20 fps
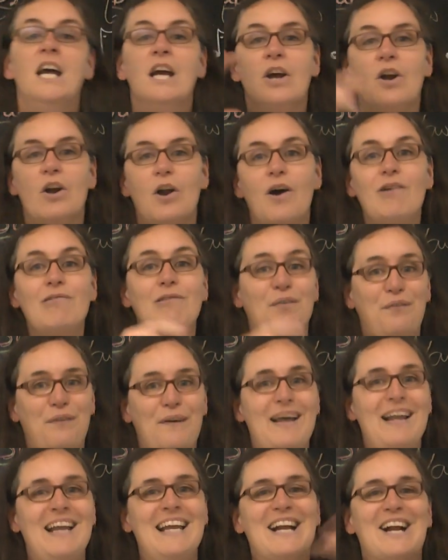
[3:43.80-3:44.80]

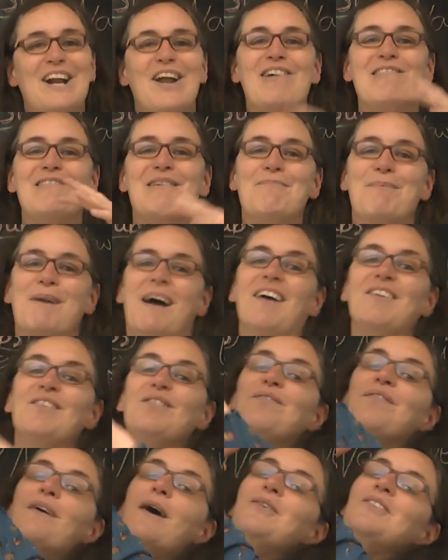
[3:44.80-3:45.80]
Chlorophyll in
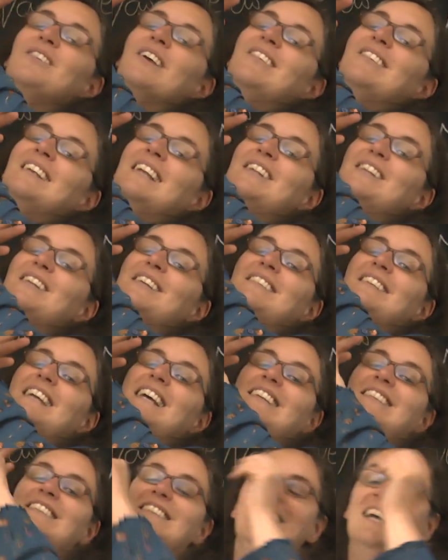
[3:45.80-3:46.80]
chloroplast.
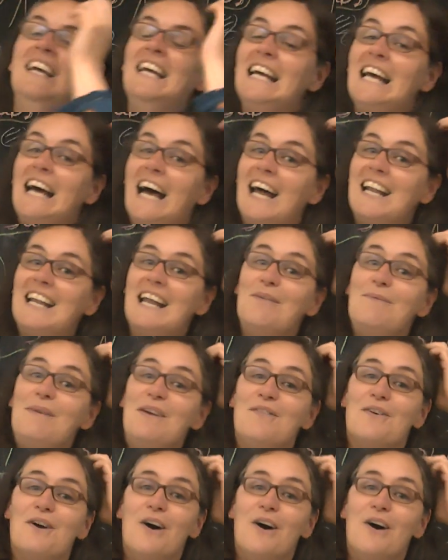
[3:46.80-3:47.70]
Photosynthesis! And then we've